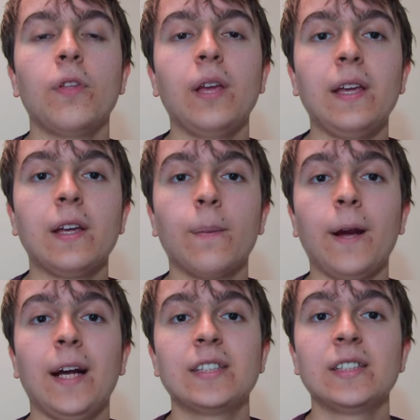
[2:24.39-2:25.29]
the
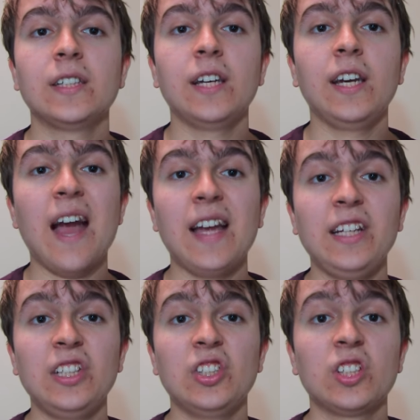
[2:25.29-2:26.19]
capacity at
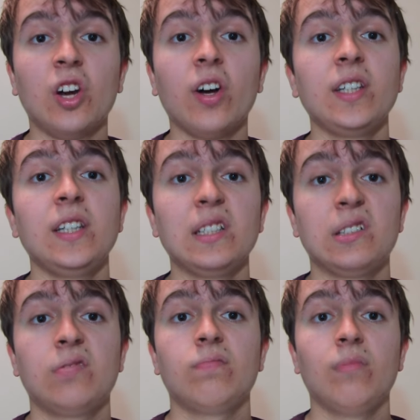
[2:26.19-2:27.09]
each site
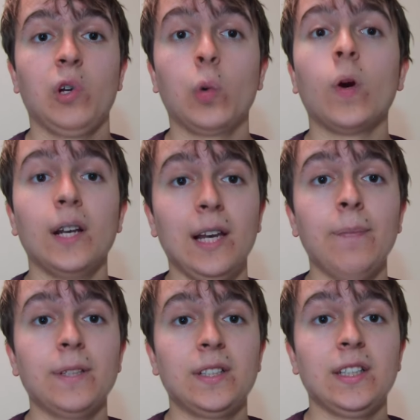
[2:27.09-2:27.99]
is quite
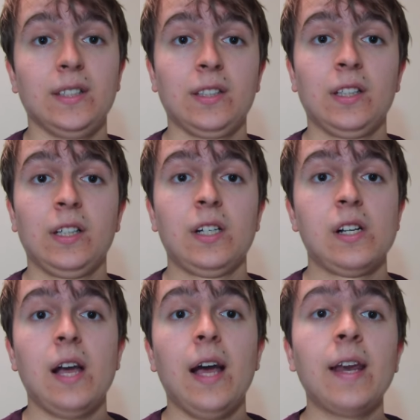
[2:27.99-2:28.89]
limited,
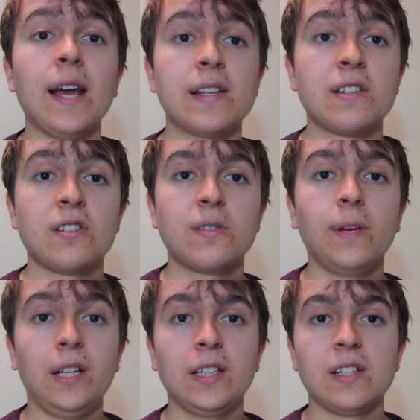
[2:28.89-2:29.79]
and hence
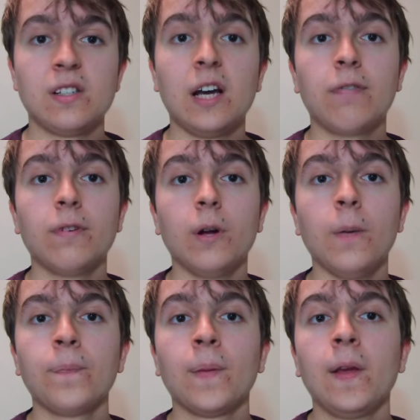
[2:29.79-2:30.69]
speed can suffer.
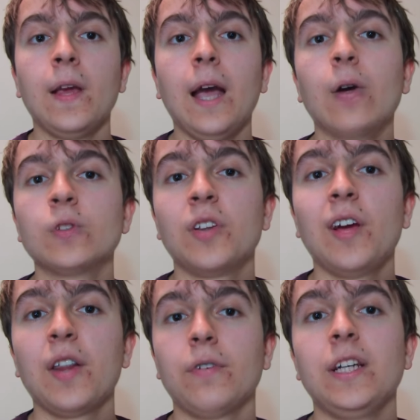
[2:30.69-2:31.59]
And also the
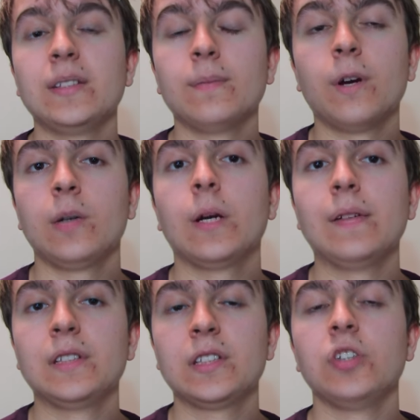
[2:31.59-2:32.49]
other reason
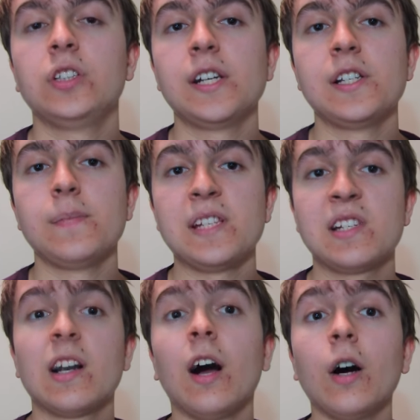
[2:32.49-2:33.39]
microwave is associated to be
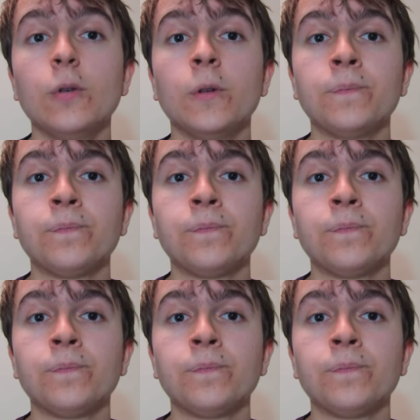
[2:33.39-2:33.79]
slow